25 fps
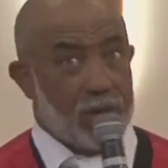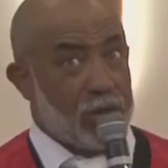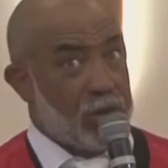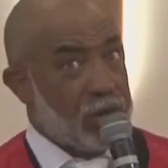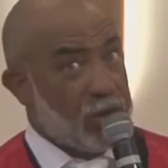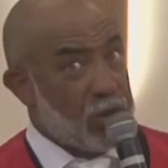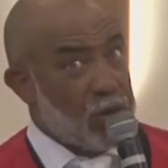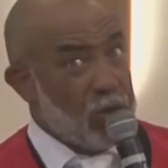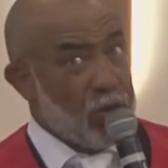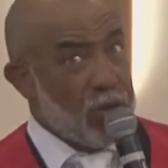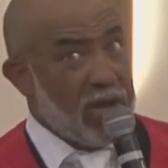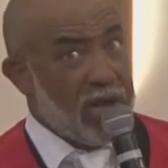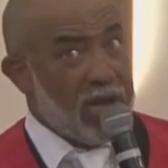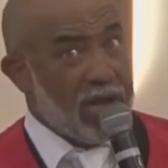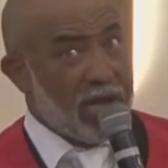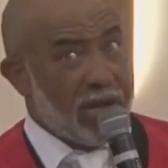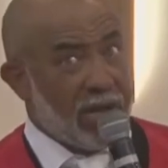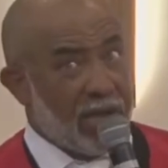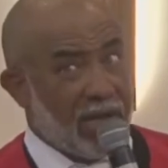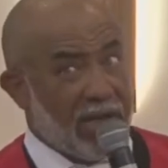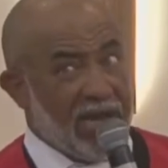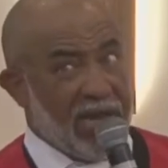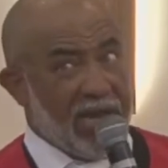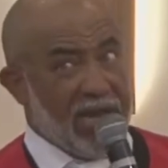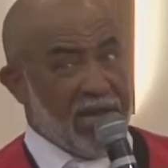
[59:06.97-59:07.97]
Tune
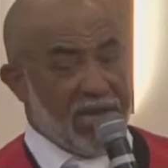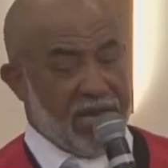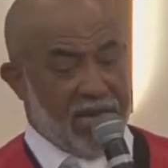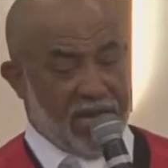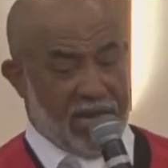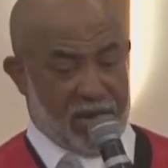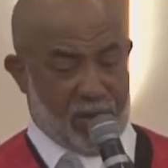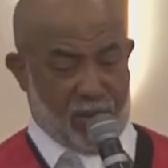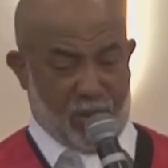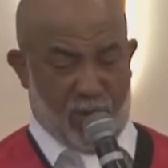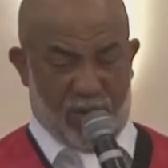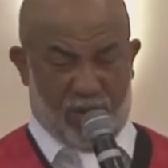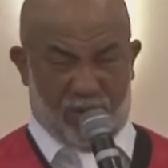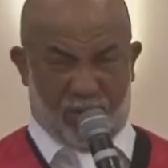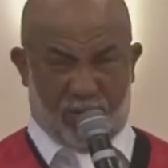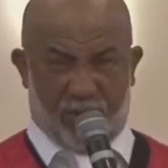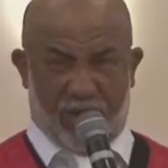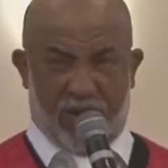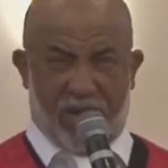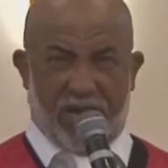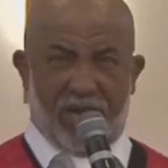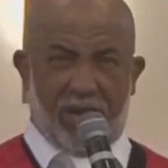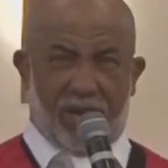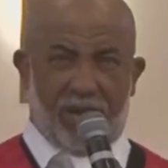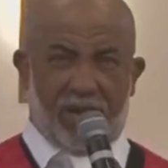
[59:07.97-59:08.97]
in, lean in with
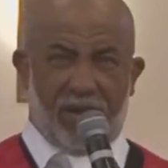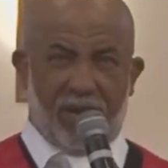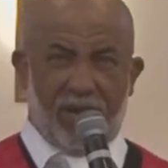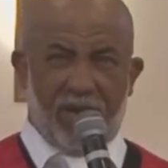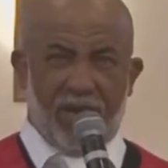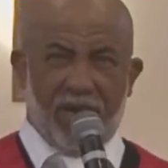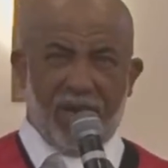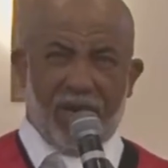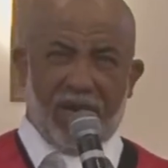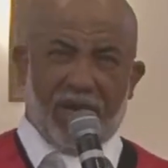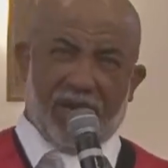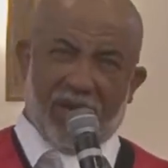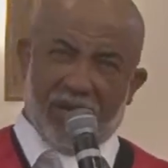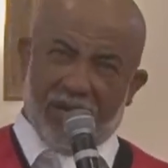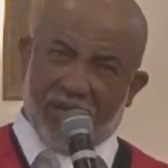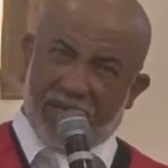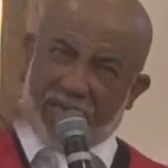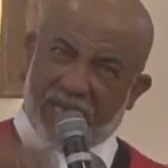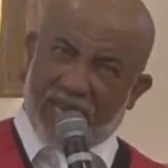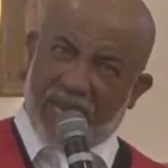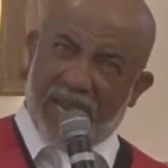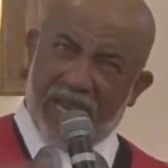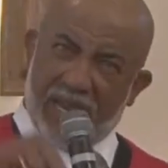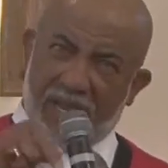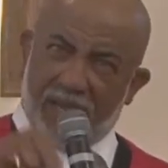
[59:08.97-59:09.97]
faith and
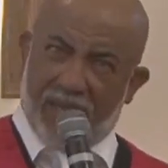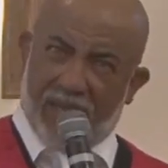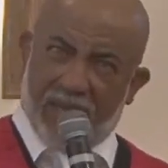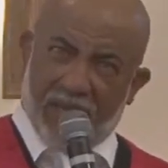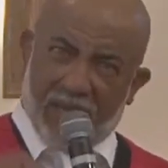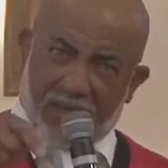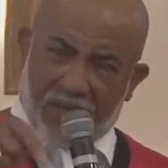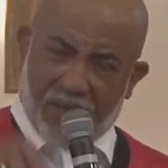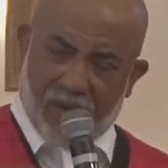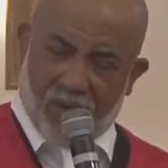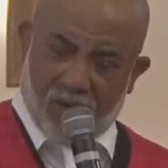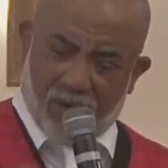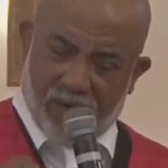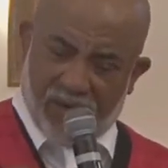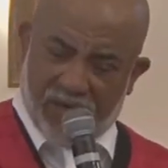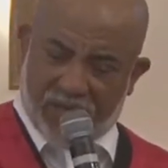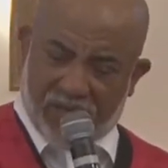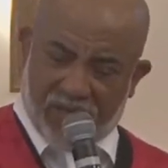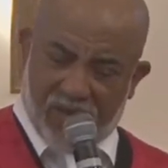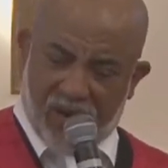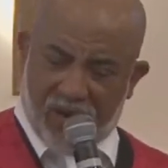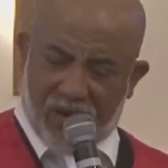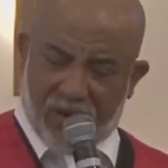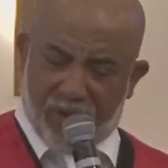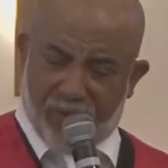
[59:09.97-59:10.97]
take this holy
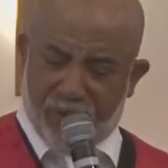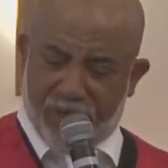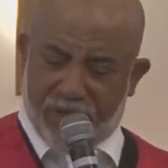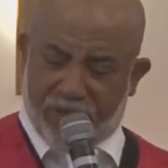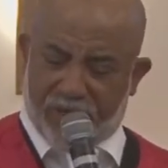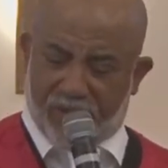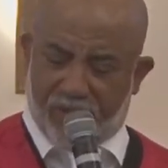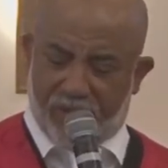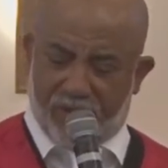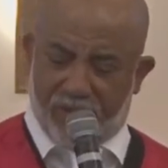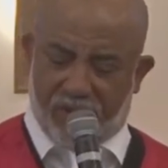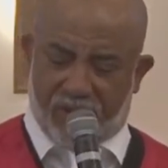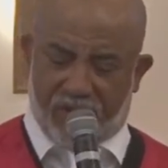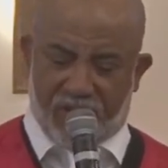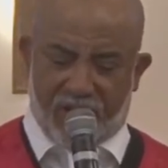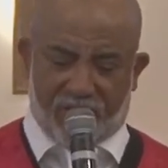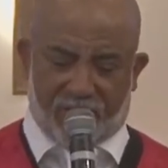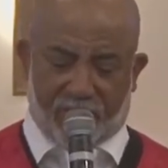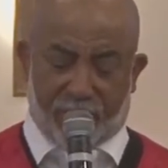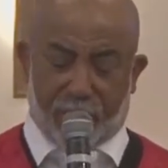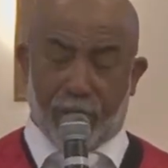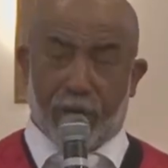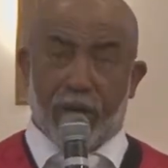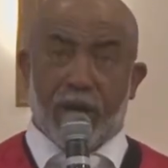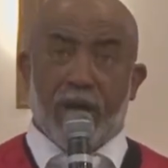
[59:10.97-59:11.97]
sacrament to your
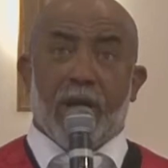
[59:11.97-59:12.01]
comfort,